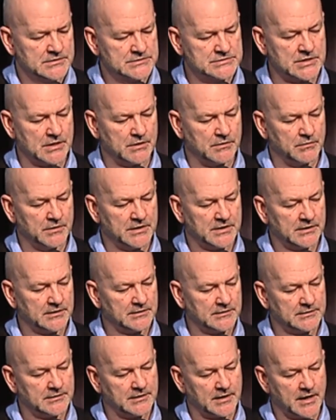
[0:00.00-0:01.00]
So we
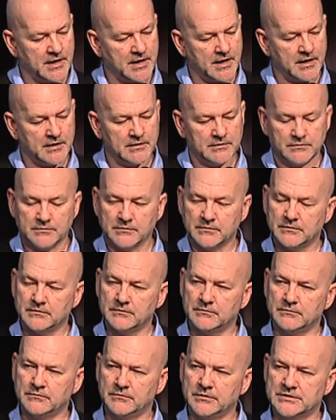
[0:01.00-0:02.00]
think
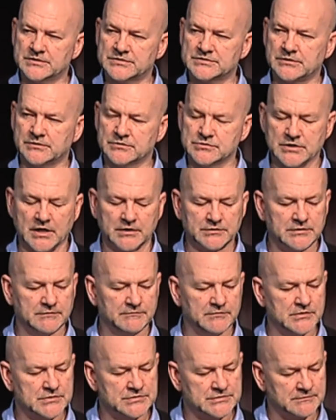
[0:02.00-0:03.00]
with this
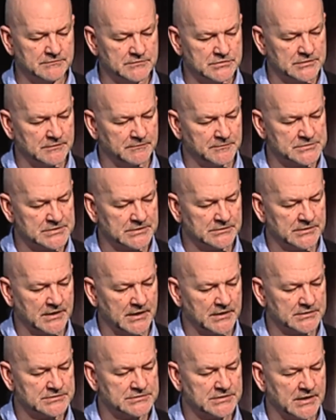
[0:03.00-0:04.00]
conjunctive use of geophysical
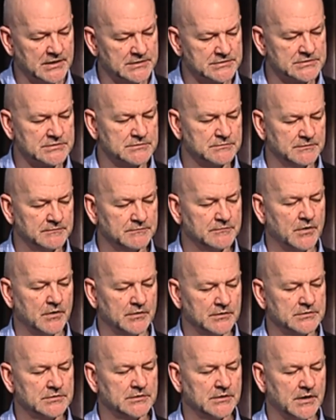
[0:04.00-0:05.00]
data sets, we've
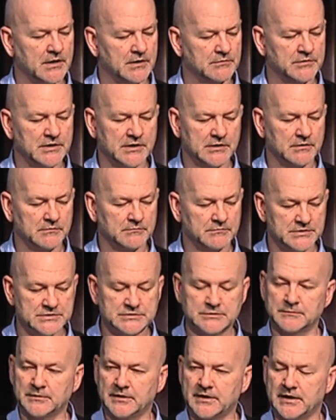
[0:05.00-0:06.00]
got a
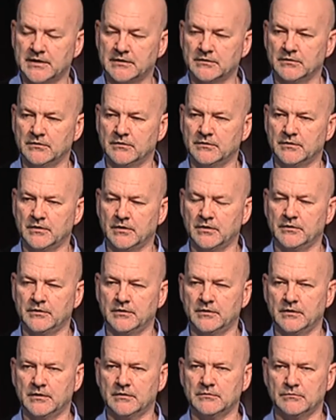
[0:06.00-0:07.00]
reasonable handle
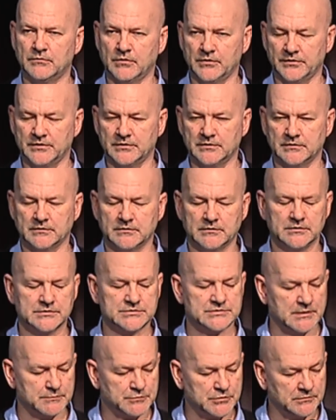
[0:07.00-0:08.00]
on what the
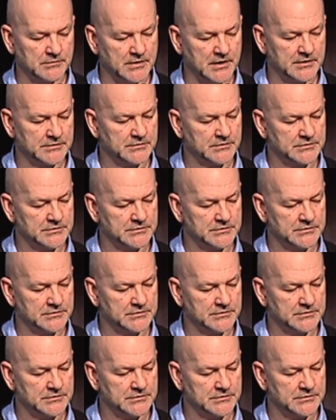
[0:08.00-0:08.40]
conceptual